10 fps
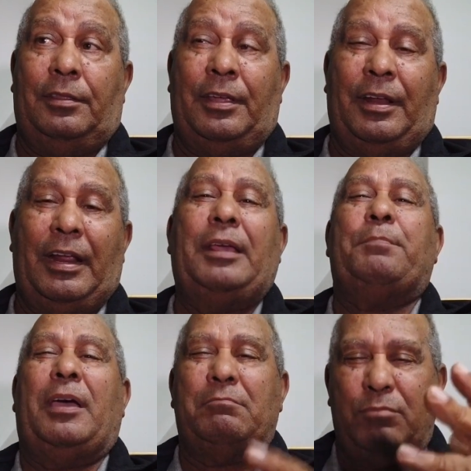they're really
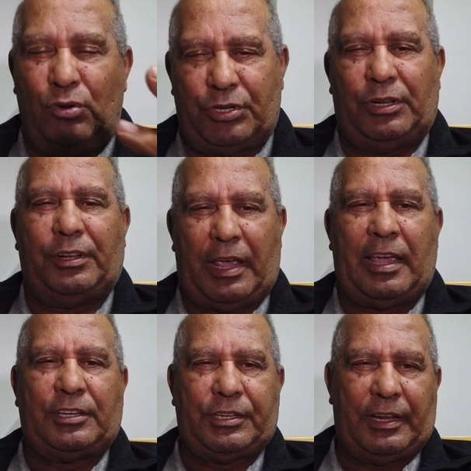bamboozled,
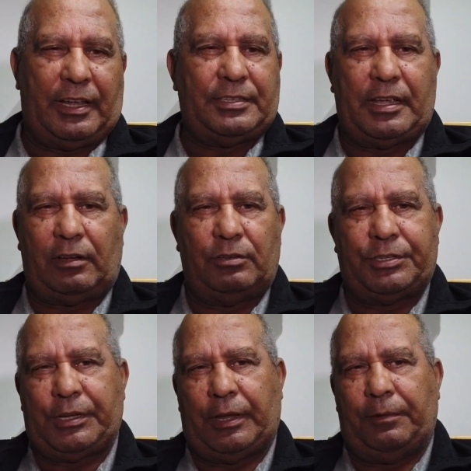actually, as I
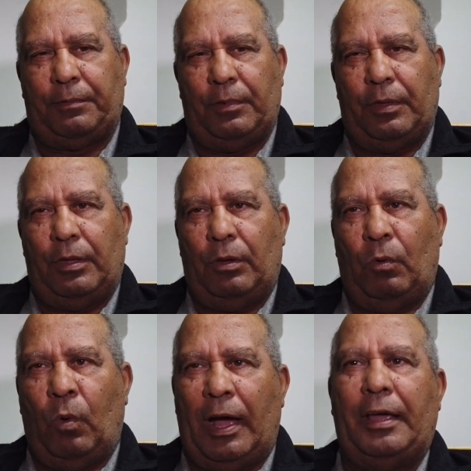could say,
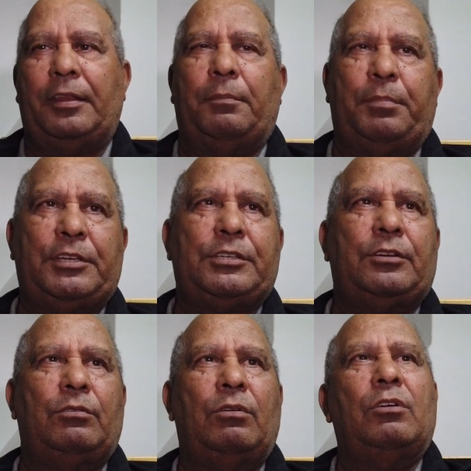why the
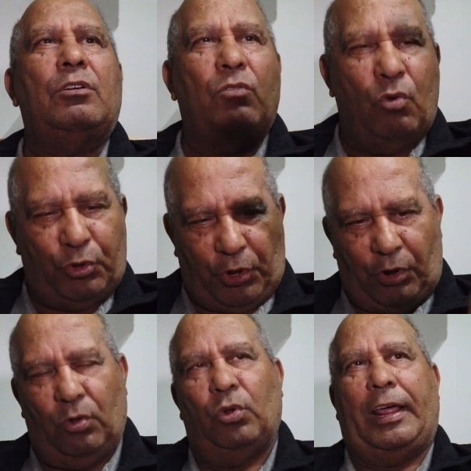pigeon would
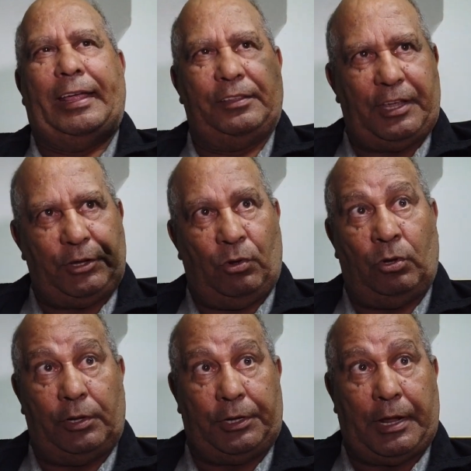roll like that
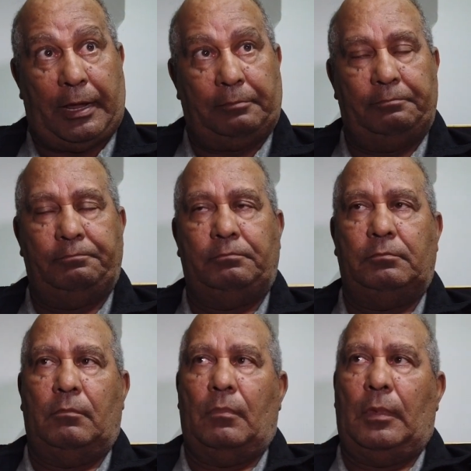all the time.
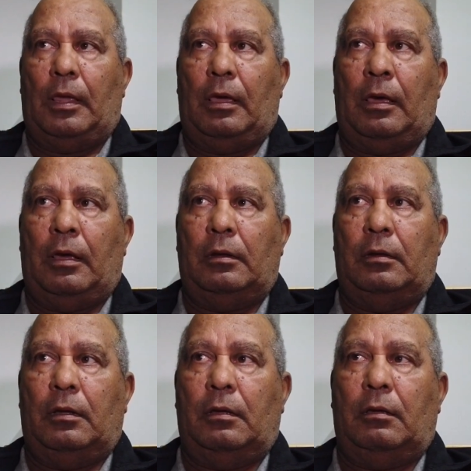
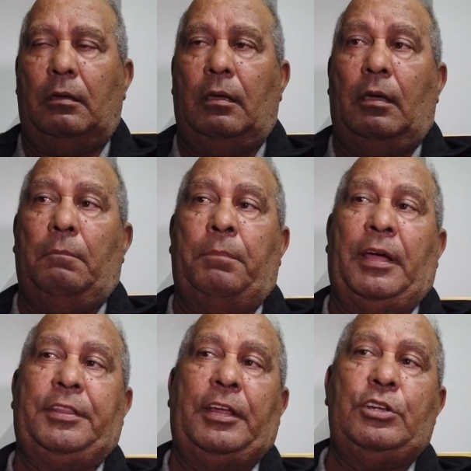And
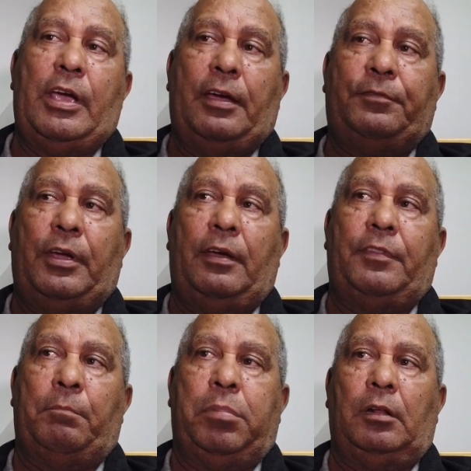but then you have to
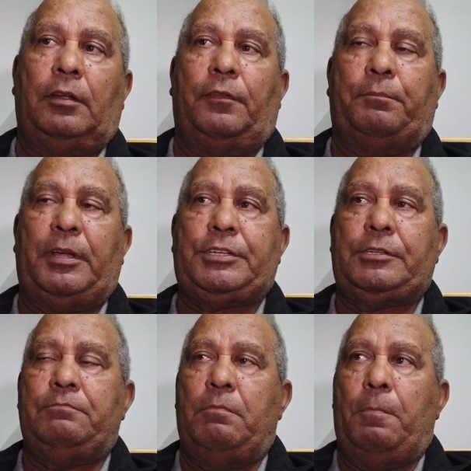have the bolt of a
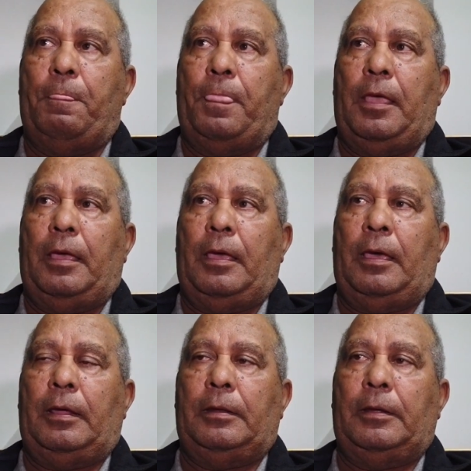pigeon,
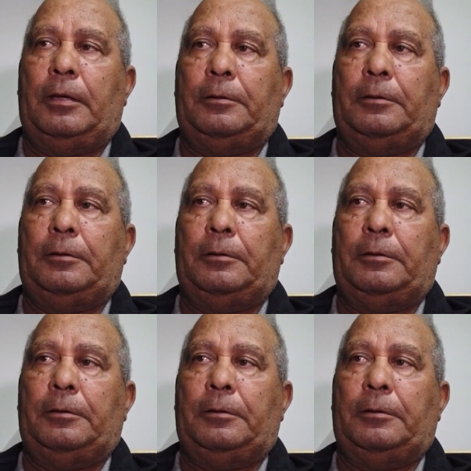and